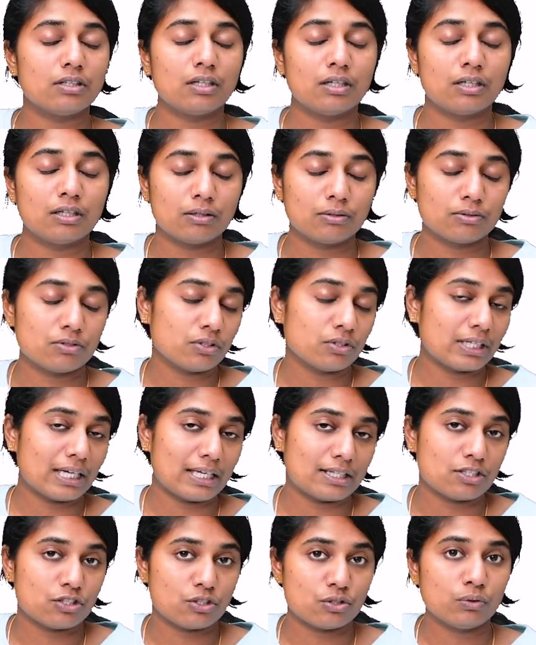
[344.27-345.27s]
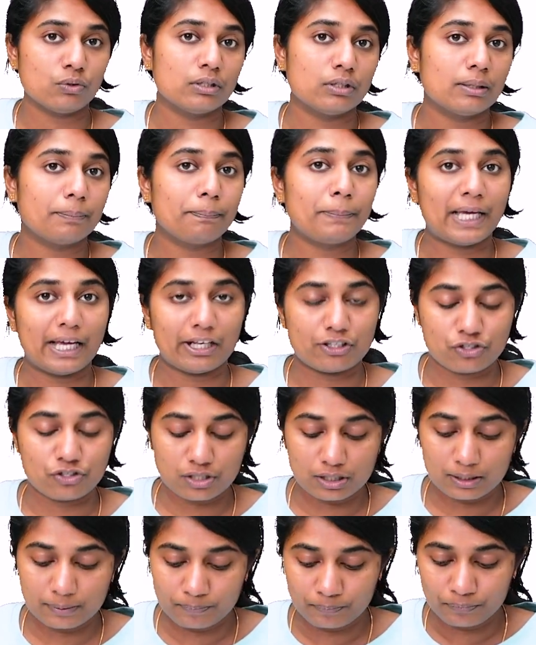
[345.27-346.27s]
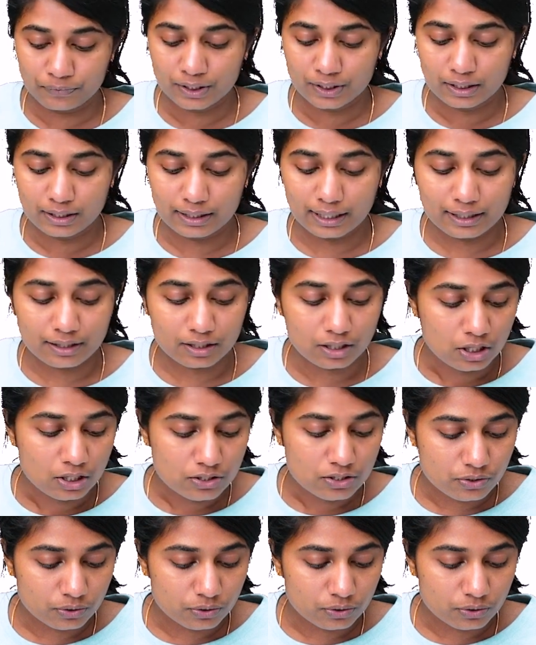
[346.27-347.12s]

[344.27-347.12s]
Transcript: to get into PhD, right?